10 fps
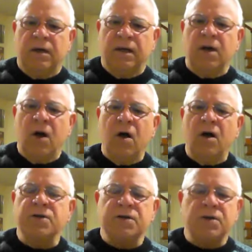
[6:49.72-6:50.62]
Did it
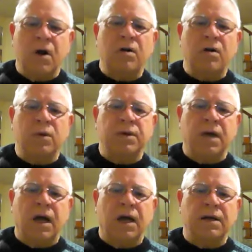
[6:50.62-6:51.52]
all start with
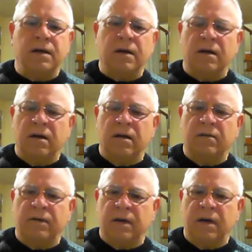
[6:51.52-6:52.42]
the idea
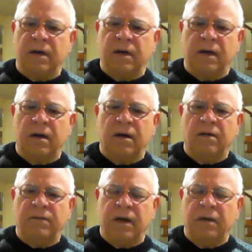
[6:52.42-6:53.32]

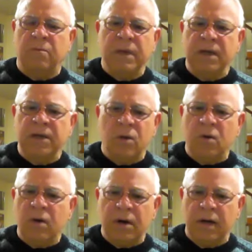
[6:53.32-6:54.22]
of a
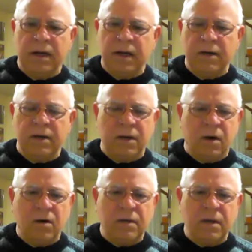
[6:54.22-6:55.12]
meteor hitting the
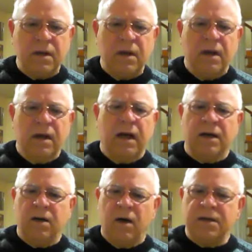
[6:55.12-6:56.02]
earth
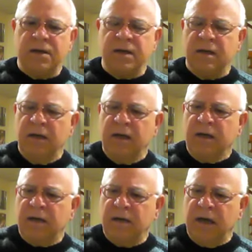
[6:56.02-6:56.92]
and causing
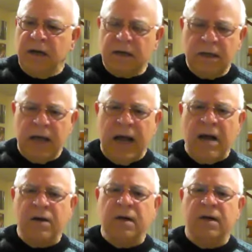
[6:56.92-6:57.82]
a
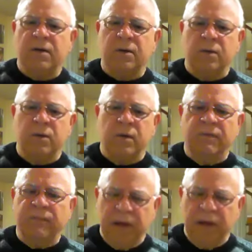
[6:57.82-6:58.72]
cloud to
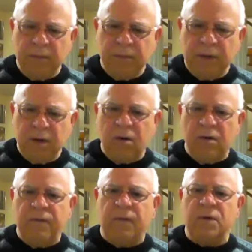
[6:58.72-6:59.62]
envelop the
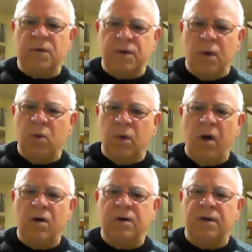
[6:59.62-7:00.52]
earth for so
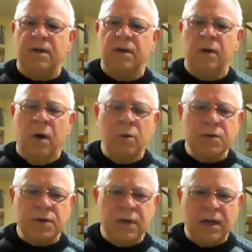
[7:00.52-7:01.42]
long that
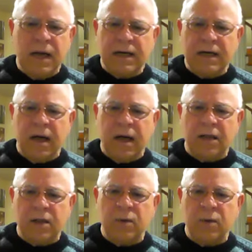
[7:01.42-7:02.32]
no sunlight
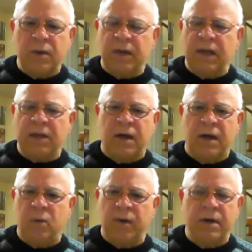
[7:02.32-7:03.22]
got through and they thought it